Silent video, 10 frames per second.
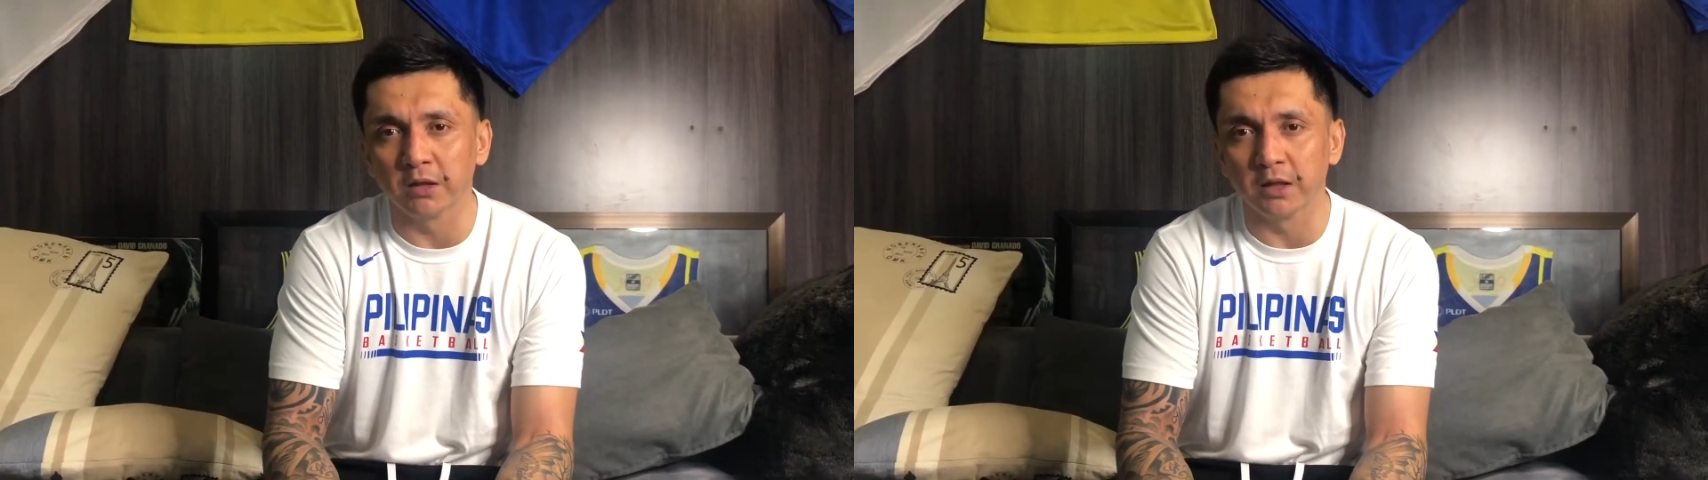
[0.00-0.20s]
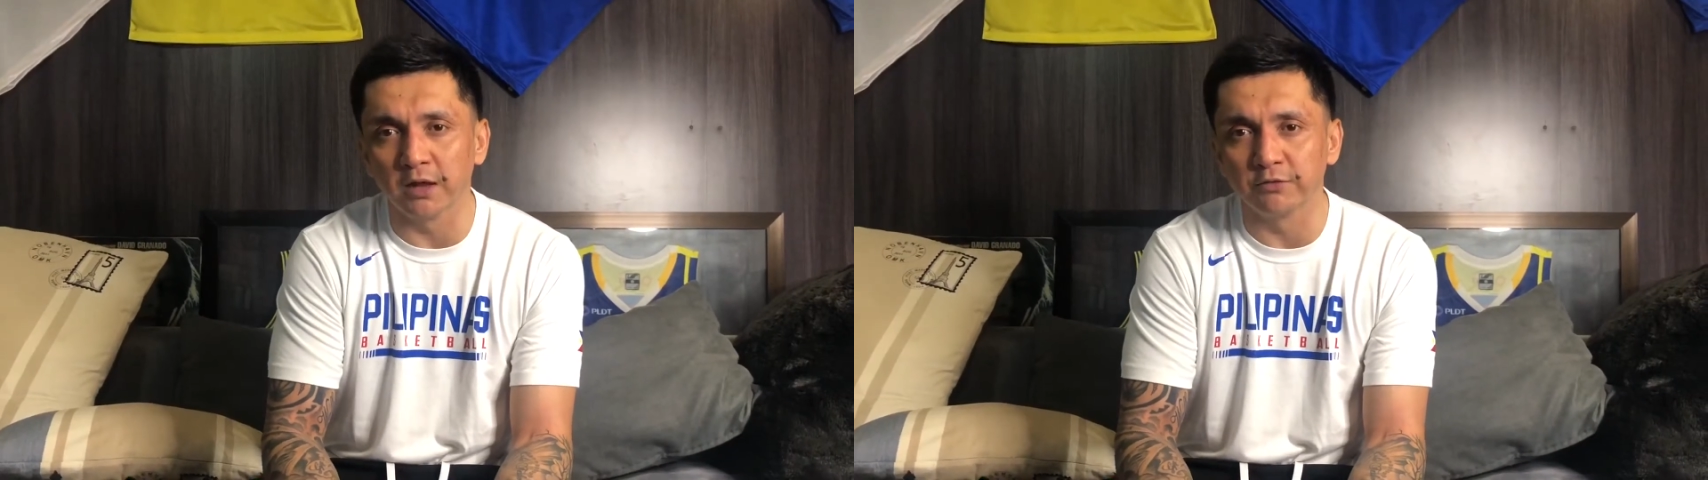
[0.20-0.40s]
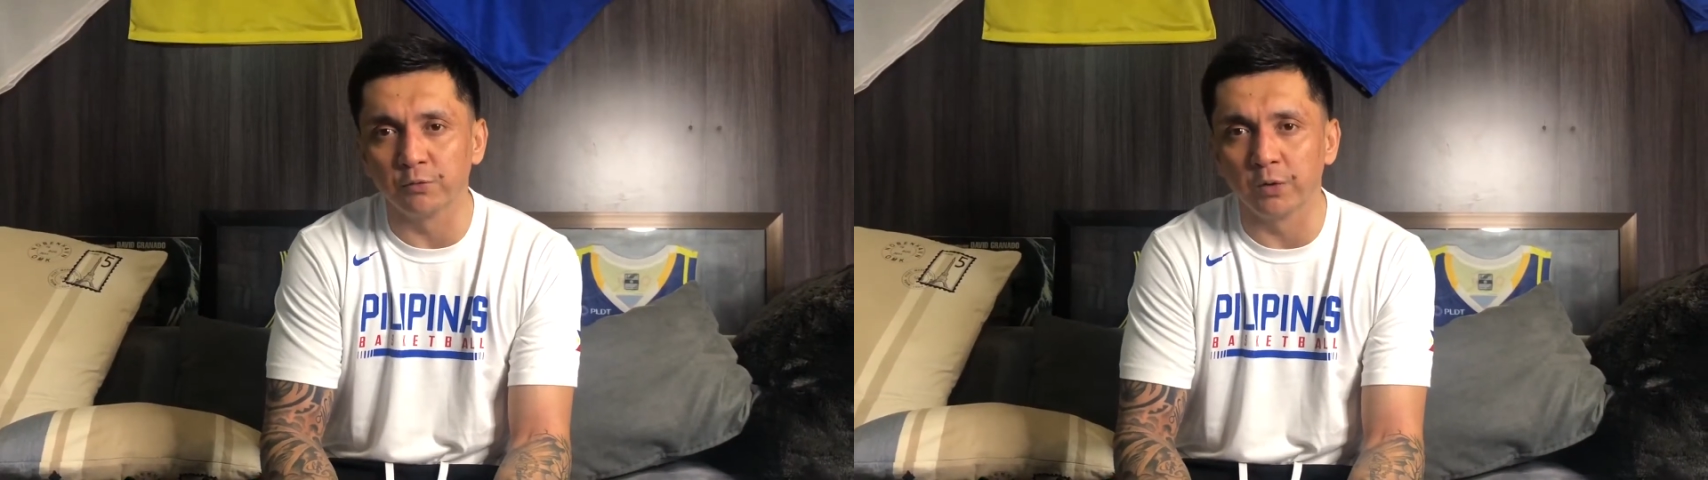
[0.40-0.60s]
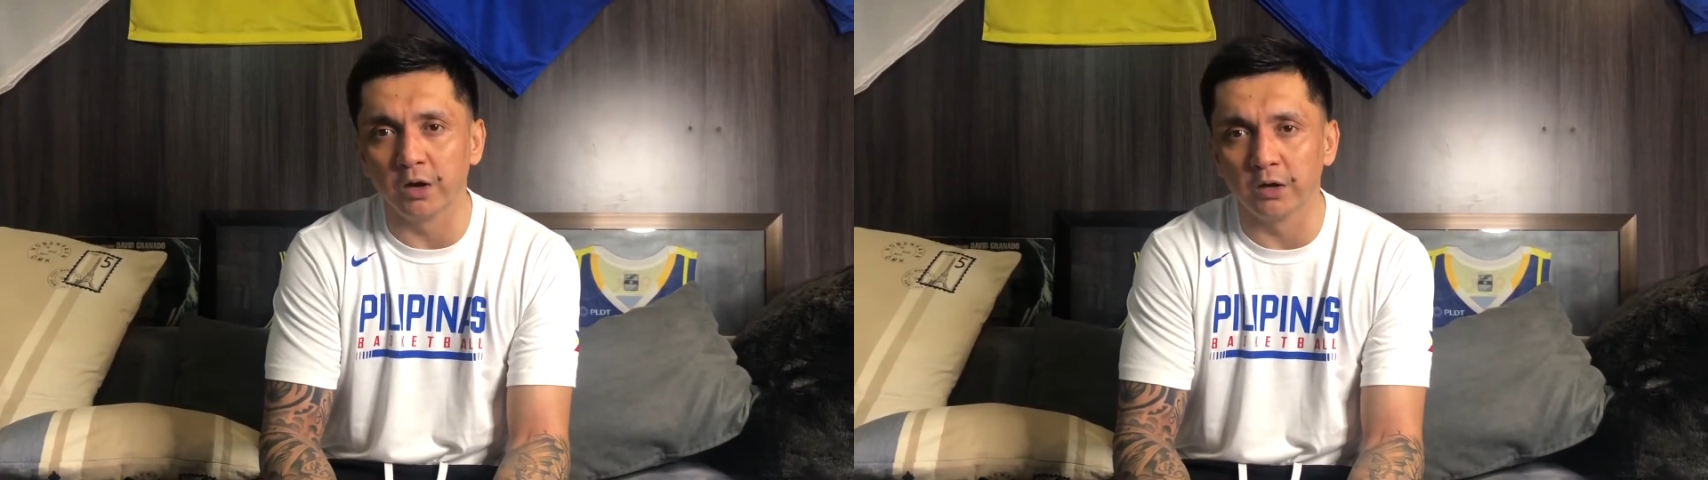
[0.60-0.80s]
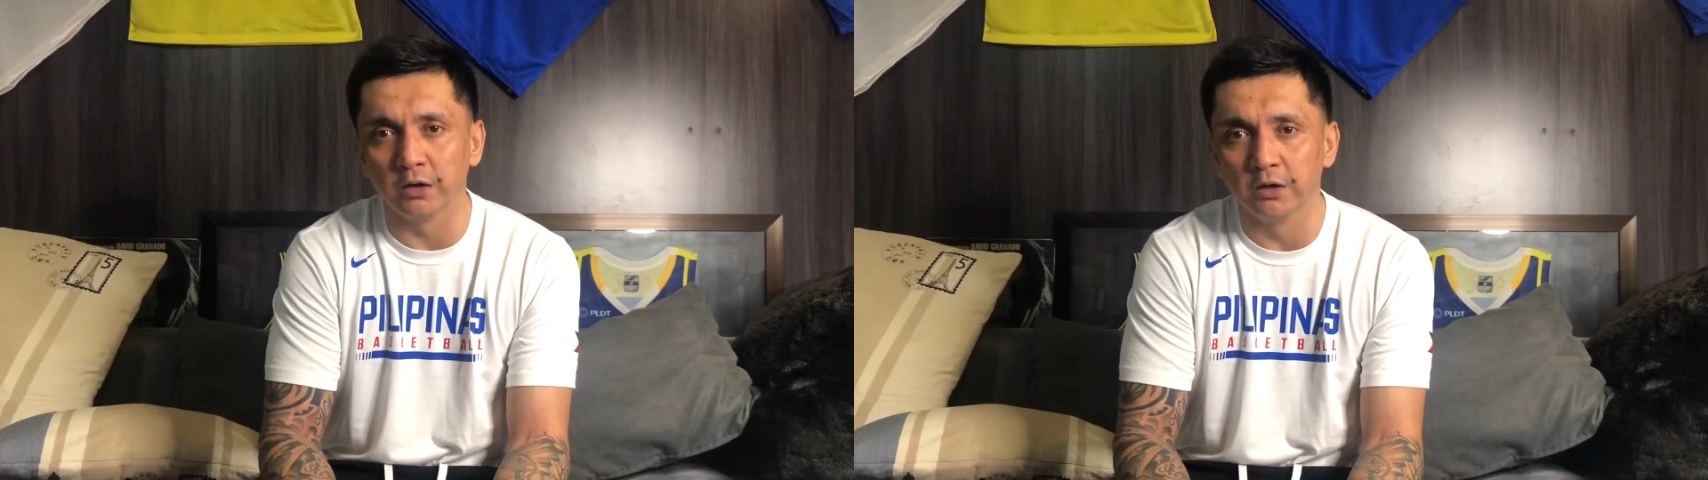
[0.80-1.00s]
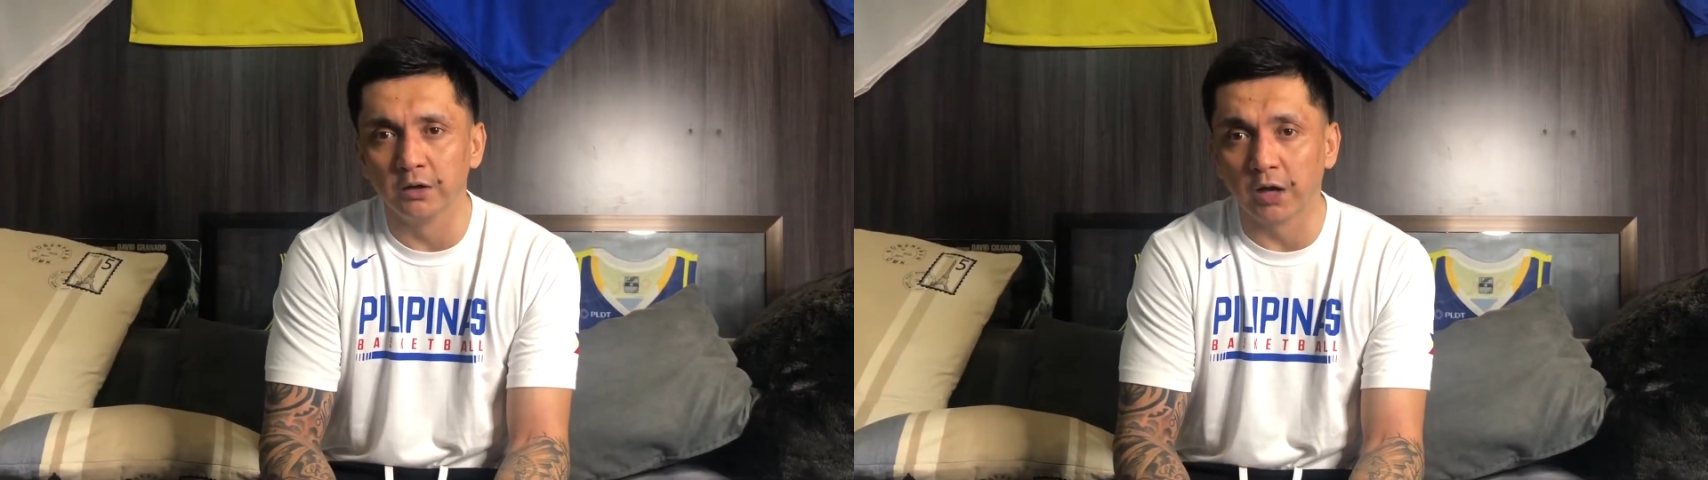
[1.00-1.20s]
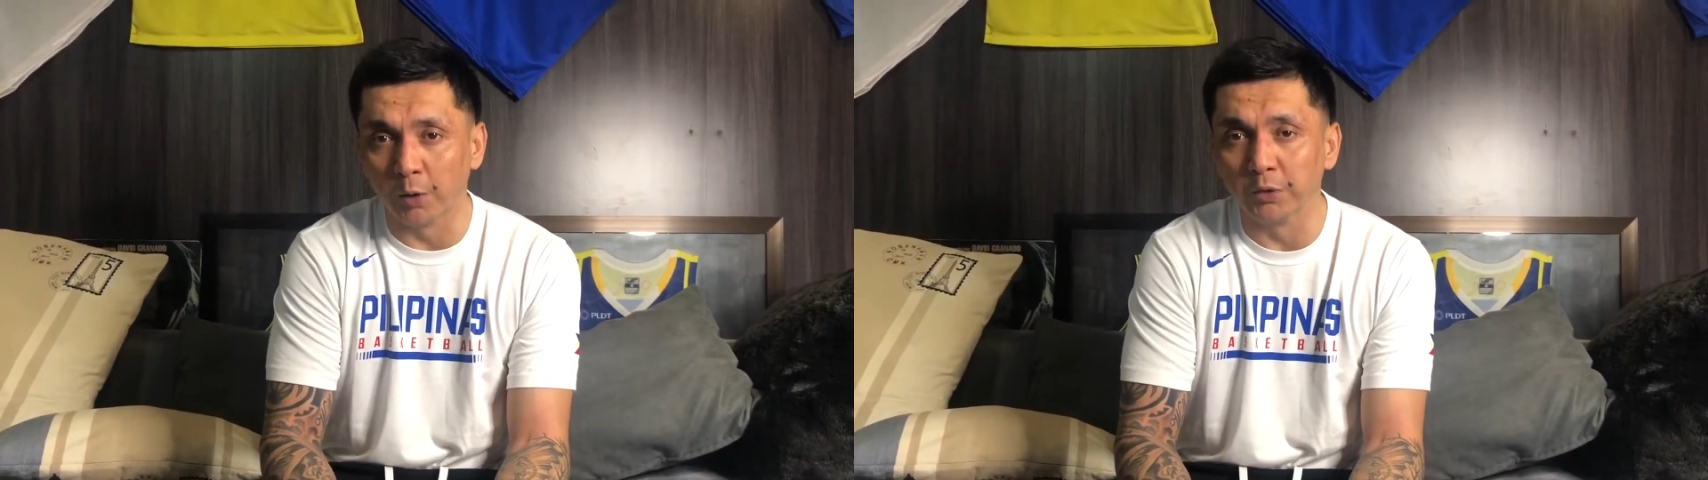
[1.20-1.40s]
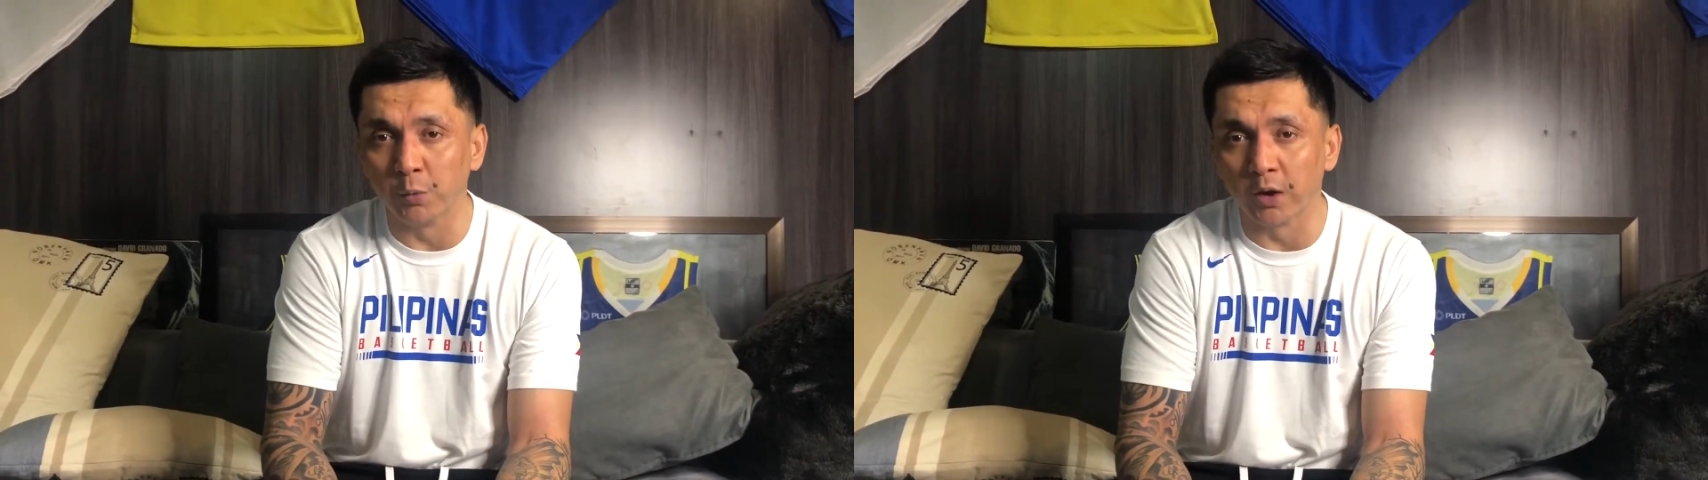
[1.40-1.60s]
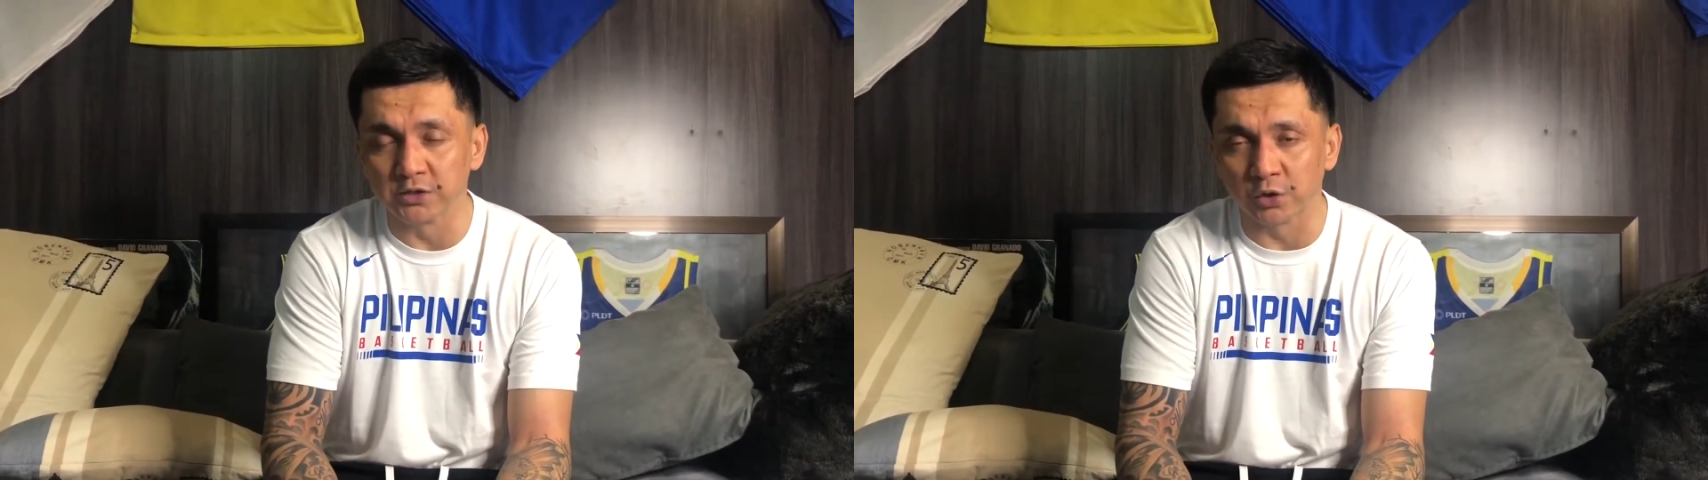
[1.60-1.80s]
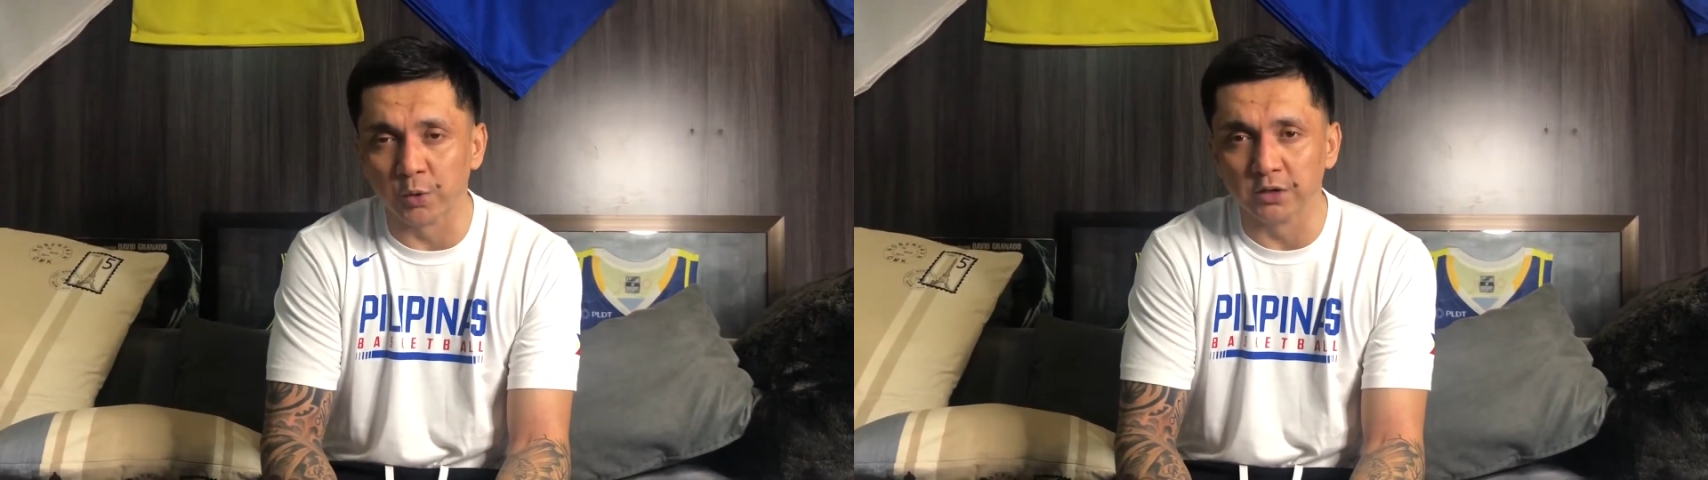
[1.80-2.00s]
life where I really wanted
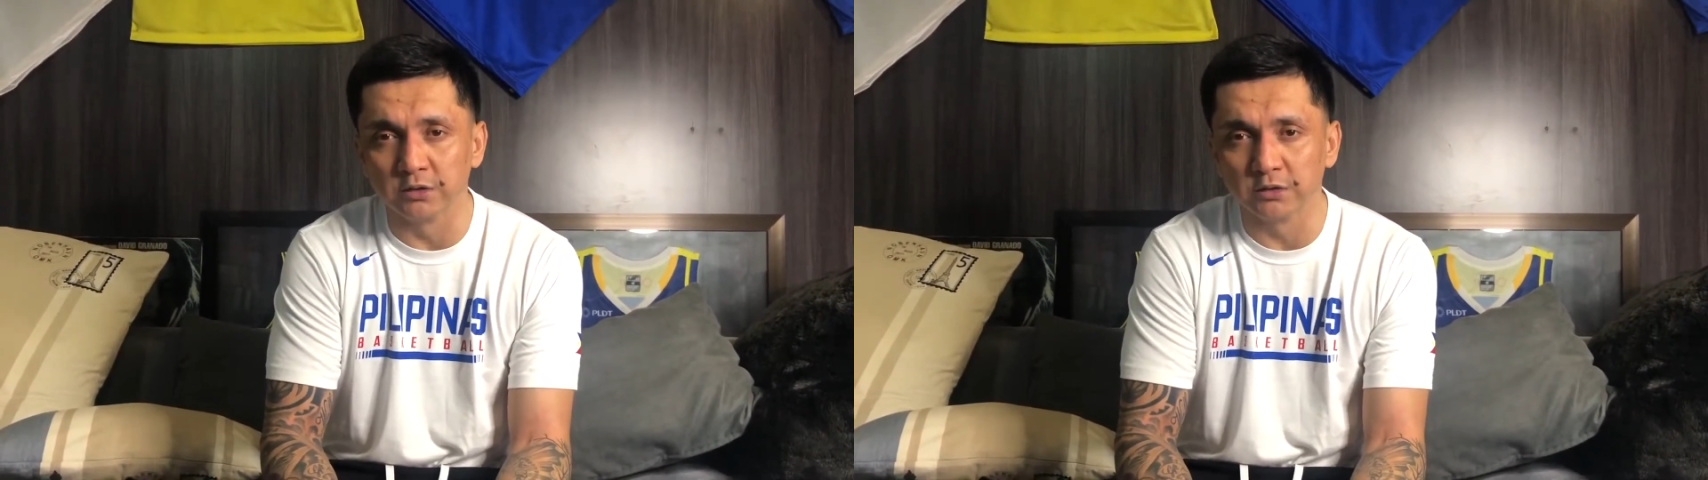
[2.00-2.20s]
to quit.